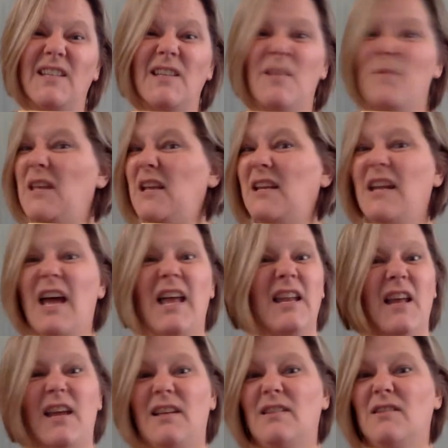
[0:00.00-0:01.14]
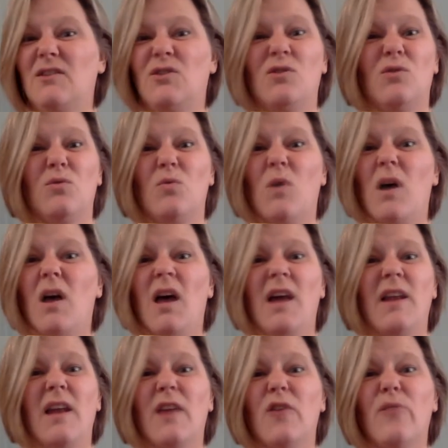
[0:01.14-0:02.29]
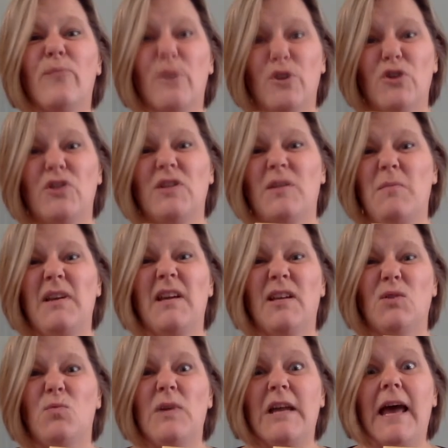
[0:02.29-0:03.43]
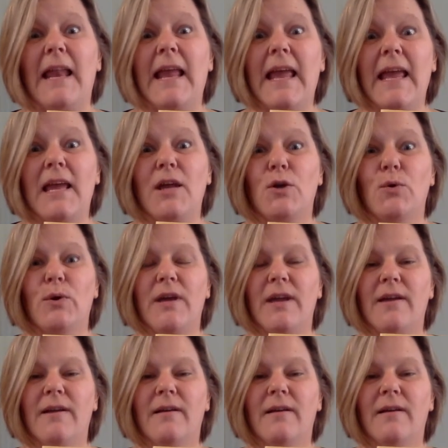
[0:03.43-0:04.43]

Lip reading: something not nice to another person because we got angry.